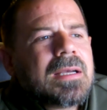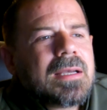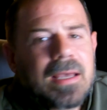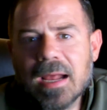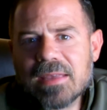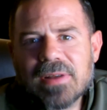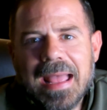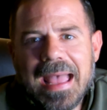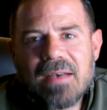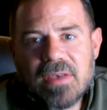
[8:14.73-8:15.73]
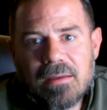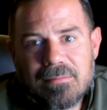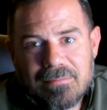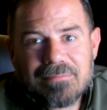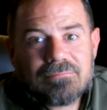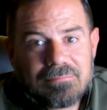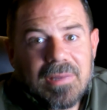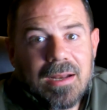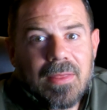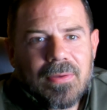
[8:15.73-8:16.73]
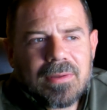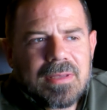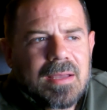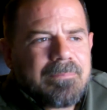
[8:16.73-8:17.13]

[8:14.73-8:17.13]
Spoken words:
And I even have it. And I thought that.